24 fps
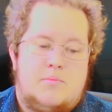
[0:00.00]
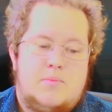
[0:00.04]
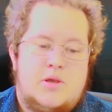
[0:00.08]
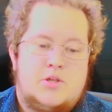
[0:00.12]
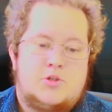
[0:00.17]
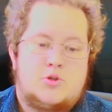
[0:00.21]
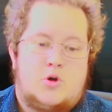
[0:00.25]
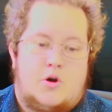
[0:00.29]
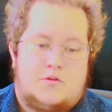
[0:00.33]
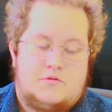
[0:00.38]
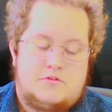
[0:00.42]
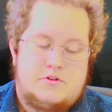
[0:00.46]

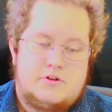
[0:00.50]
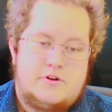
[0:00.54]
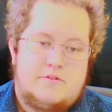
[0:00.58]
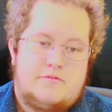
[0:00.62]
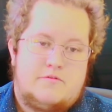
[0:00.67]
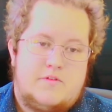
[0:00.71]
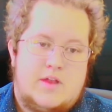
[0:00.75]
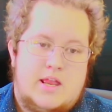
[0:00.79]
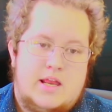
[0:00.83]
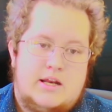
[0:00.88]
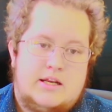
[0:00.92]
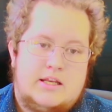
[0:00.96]
It's often a
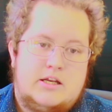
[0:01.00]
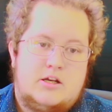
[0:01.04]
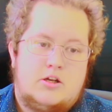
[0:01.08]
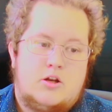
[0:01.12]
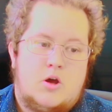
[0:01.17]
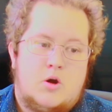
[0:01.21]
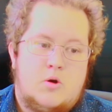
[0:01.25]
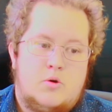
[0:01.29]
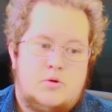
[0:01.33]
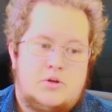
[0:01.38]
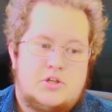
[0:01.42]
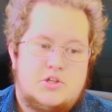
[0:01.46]
fairly
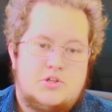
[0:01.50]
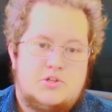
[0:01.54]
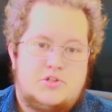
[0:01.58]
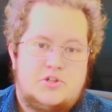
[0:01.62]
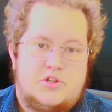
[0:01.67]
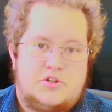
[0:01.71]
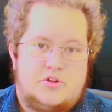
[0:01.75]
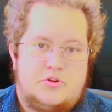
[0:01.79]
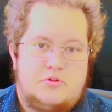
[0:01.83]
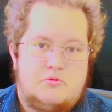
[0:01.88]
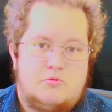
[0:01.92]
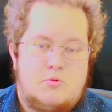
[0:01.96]
low
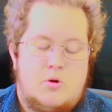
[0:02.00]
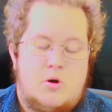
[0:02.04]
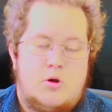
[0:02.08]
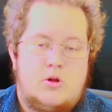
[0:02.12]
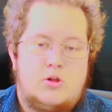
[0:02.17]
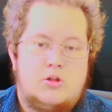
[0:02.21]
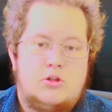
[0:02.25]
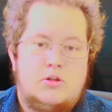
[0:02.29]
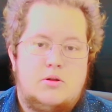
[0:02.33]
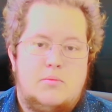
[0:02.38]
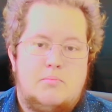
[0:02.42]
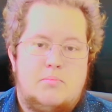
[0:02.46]
considered
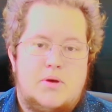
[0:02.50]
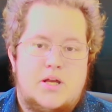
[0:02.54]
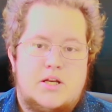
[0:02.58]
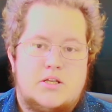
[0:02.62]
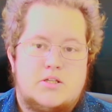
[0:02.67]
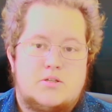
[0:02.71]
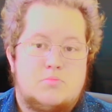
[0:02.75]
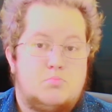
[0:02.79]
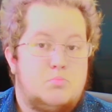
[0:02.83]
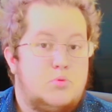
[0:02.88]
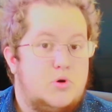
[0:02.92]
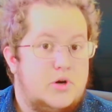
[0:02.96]
role, but
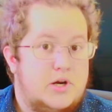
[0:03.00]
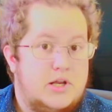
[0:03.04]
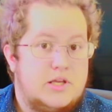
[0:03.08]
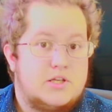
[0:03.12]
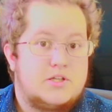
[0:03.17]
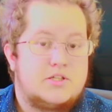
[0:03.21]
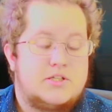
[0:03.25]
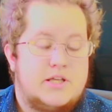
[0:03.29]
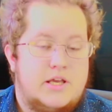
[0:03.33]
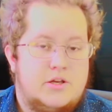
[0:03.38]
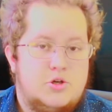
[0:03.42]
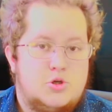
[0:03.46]
it's pretty
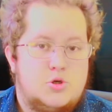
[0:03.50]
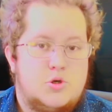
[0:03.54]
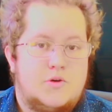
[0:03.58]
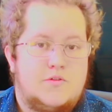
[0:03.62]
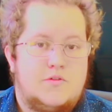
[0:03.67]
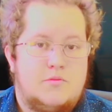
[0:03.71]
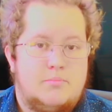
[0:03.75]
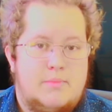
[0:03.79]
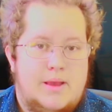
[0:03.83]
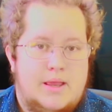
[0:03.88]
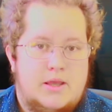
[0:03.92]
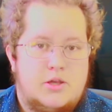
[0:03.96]
essential
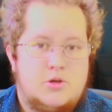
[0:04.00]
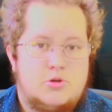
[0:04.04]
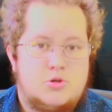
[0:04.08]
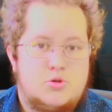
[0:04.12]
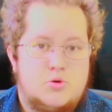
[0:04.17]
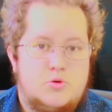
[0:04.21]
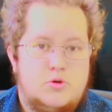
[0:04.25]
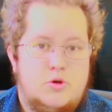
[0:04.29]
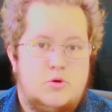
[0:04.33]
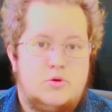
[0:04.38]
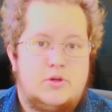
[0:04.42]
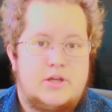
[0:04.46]
for making
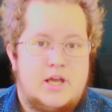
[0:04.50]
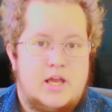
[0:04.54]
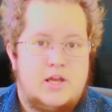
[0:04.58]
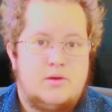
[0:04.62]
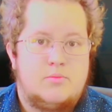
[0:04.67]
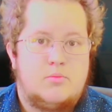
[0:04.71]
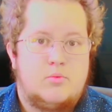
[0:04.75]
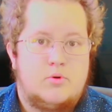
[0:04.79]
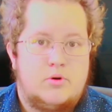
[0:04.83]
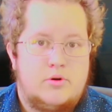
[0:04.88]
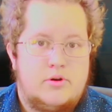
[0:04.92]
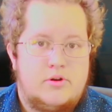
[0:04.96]
sure your
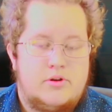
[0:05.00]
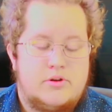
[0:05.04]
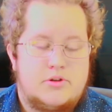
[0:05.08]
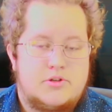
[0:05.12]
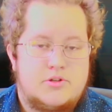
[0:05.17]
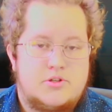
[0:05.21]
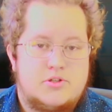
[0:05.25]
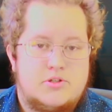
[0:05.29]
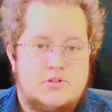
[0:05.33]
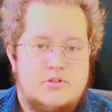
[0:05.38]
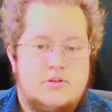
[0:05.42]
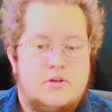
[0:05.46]
game
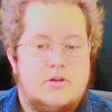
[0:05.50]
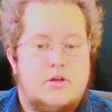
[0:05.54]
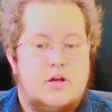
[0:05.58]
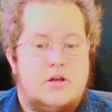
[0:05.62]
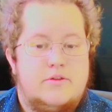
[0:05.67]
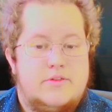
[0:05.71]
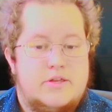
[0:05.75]
works.